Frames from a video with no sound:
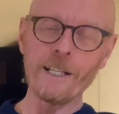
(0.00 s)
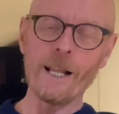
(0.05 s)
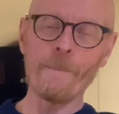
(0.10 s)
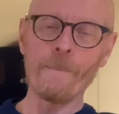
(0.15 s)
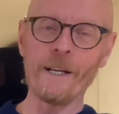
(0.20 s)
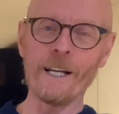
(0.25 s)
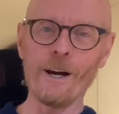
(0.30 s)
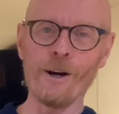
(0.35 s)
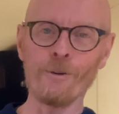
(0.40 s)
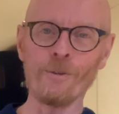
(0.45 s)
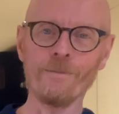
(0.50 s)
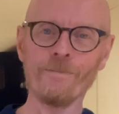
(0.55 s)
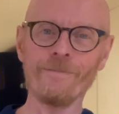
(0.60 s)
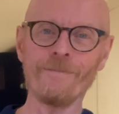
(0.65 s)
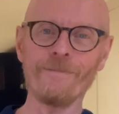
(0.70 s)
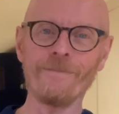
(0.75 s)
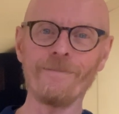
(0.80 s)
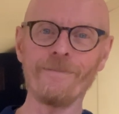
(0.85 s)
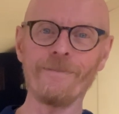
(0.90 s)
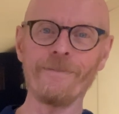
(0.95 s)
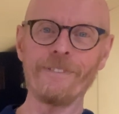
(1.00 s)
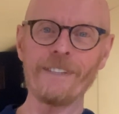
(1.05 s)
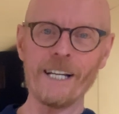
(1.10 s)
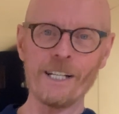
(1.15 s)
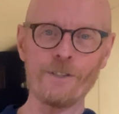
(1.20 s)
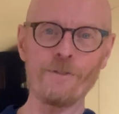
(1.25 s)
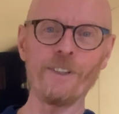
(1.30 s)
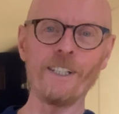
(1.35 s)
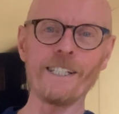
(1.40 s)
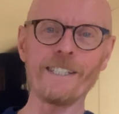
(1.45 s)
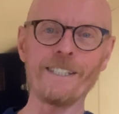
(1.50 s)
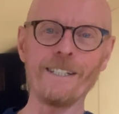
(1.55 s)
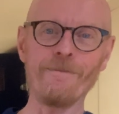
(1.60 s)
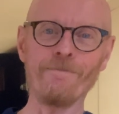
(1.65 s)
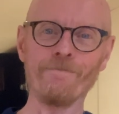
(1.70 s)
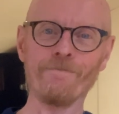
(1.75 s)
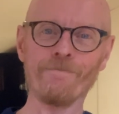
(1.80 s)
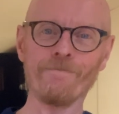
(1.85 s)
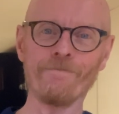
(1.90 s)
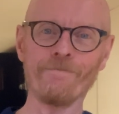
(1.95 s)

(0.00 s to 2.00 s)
let me know. Thanks for listening.